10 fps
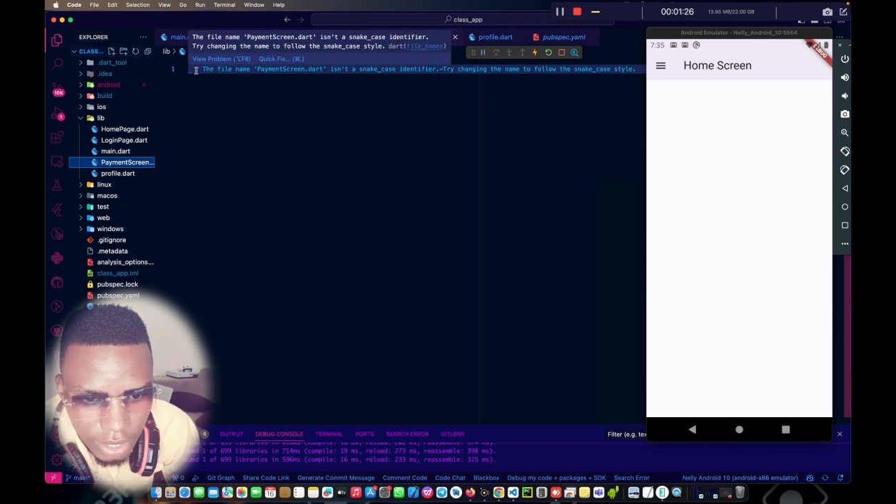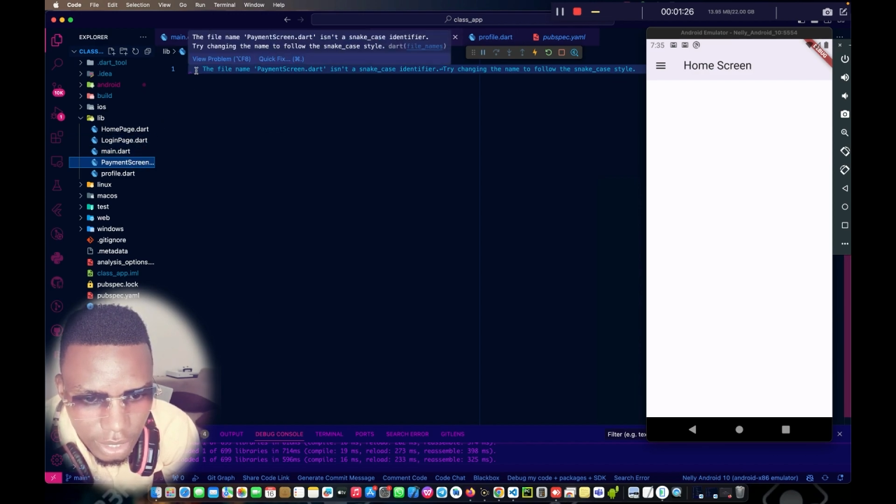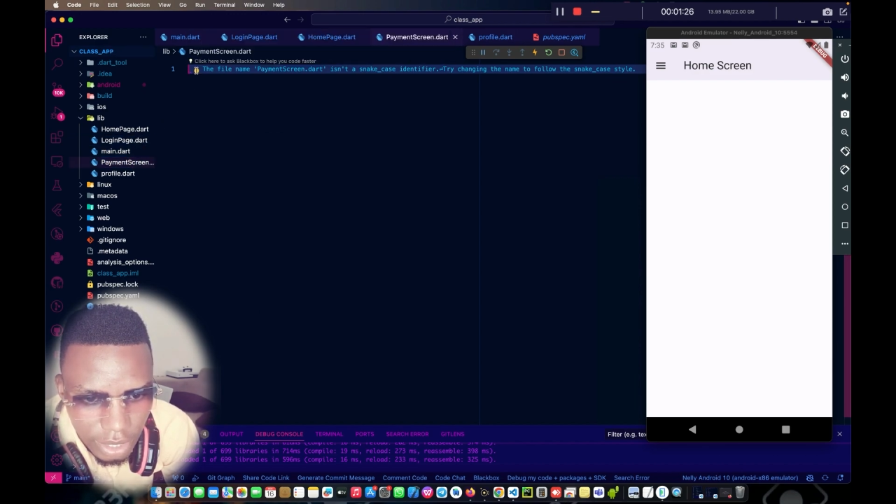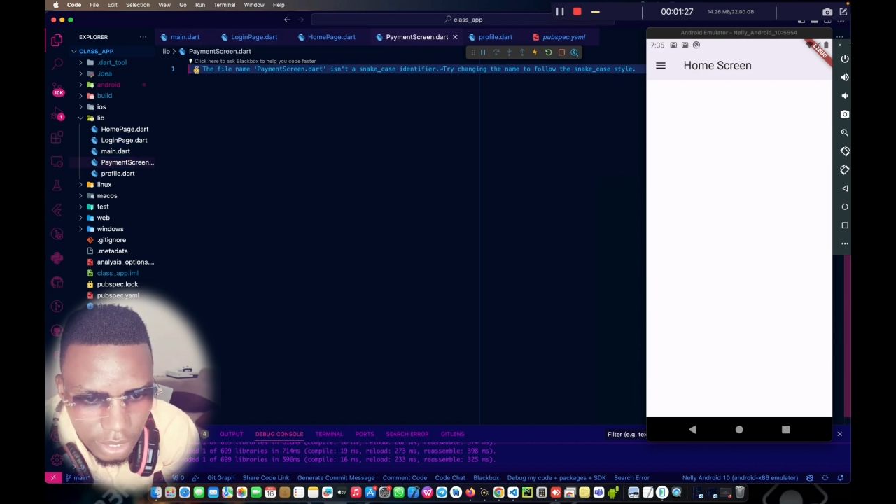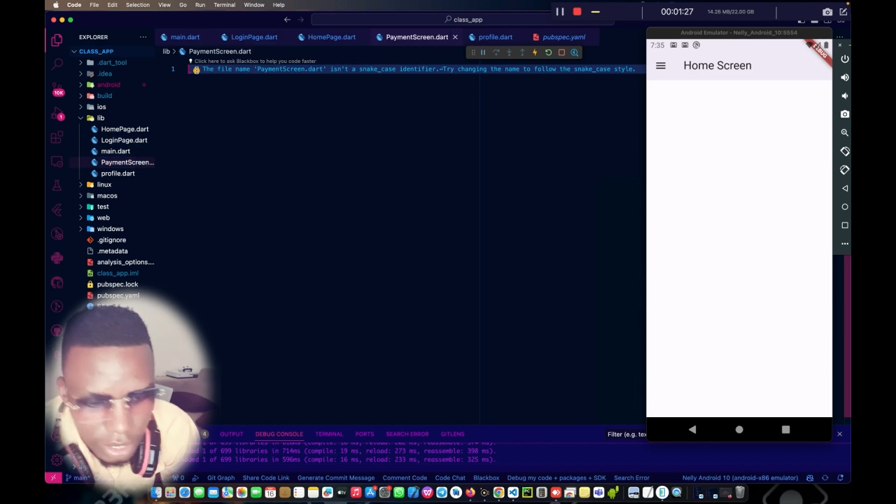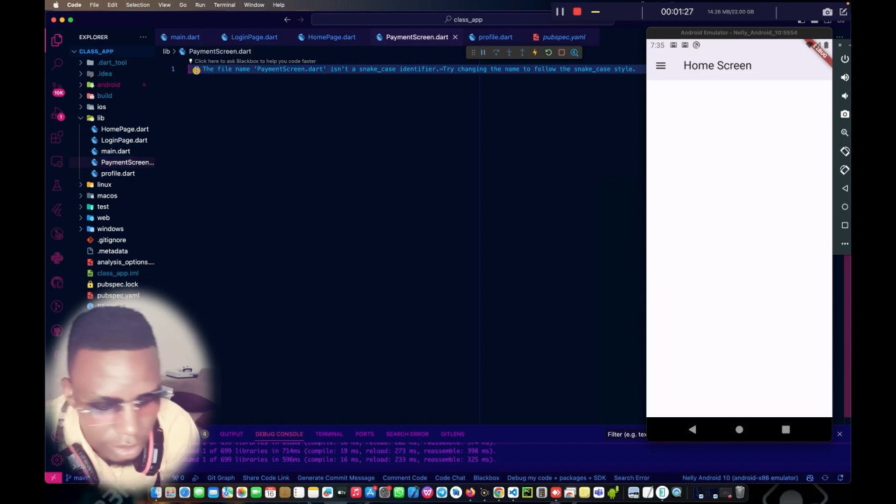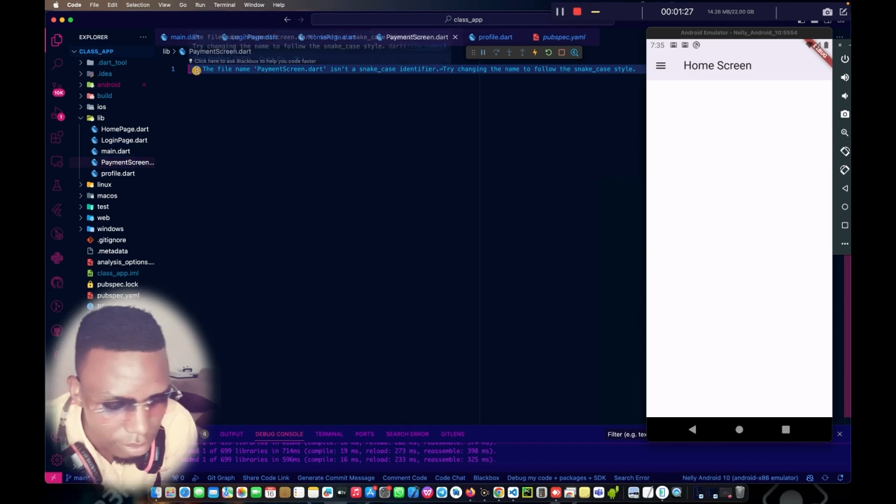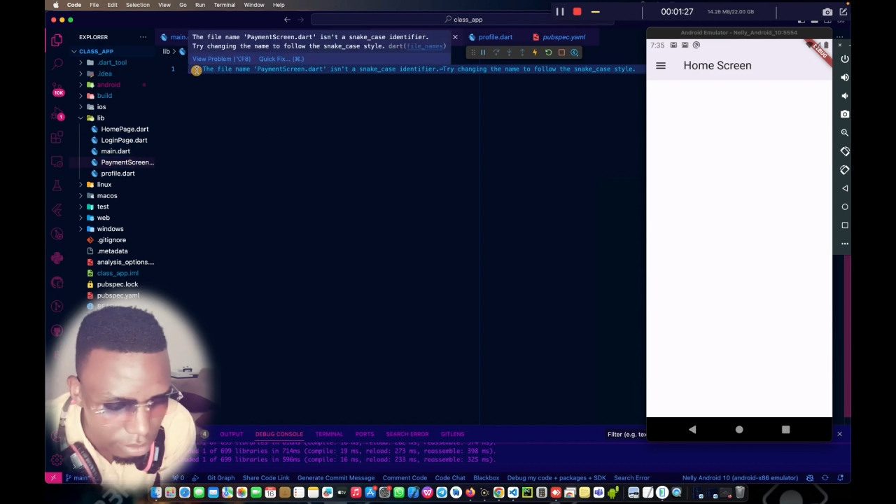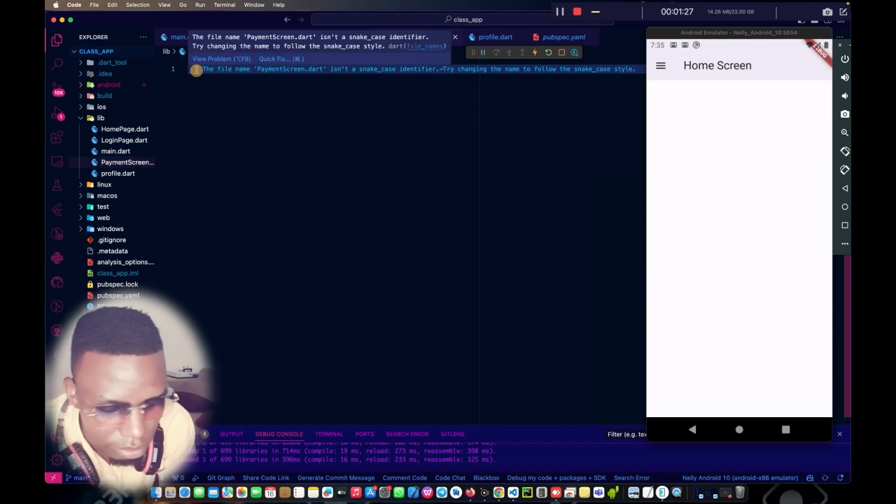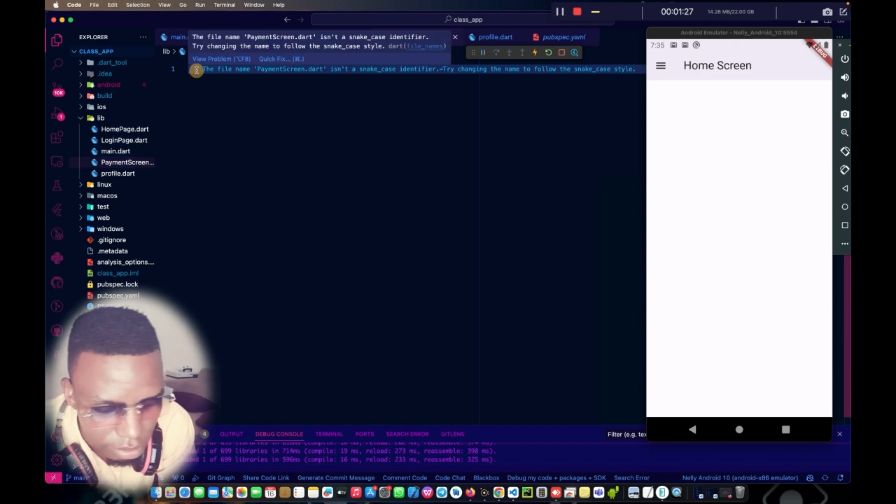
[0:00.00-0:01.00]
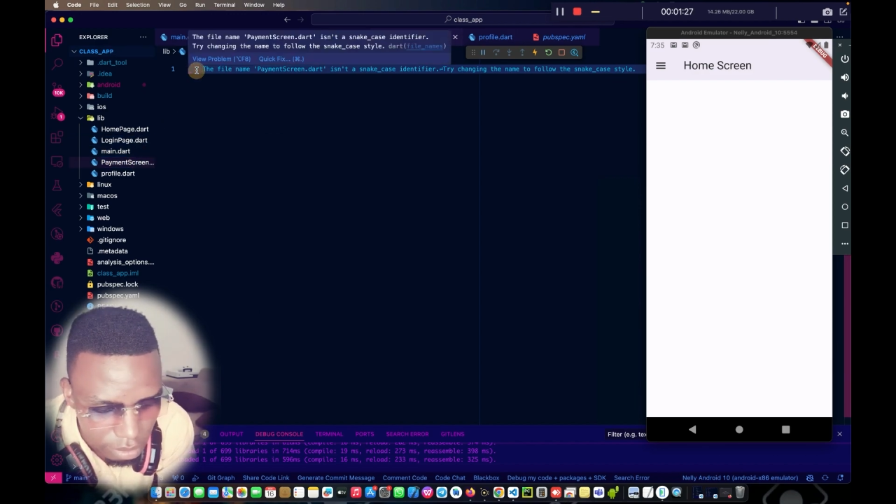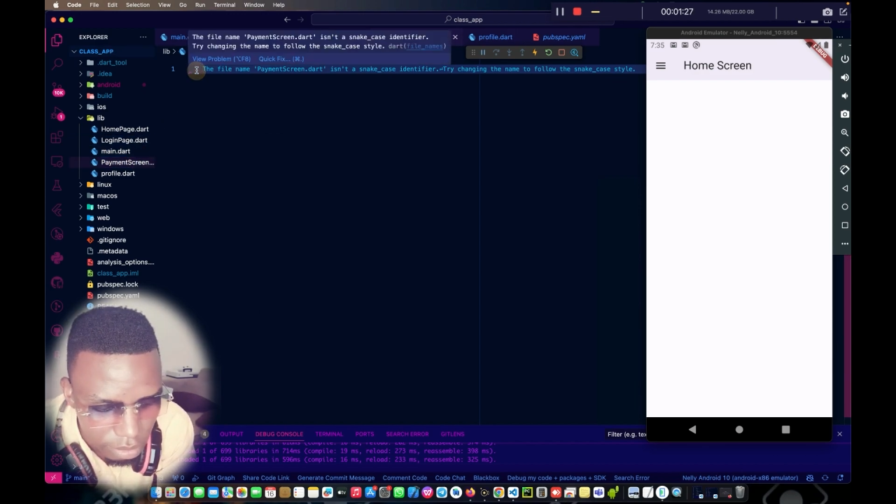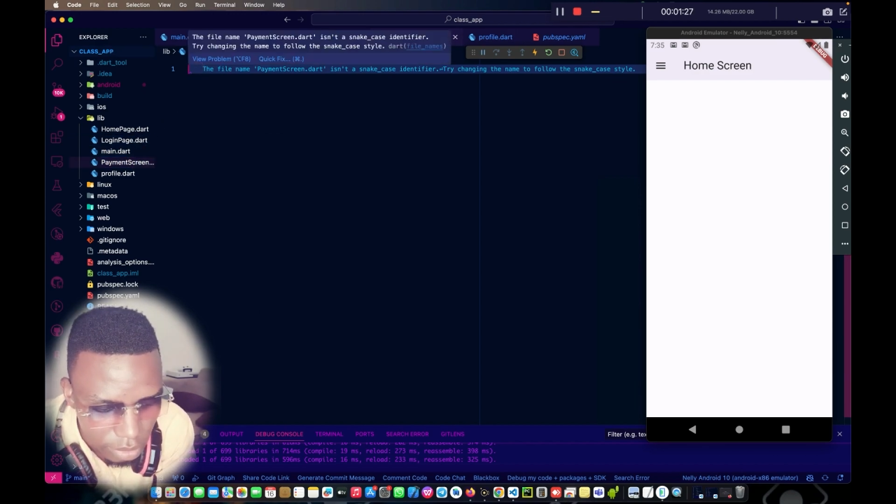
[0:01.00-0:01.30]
Then I'm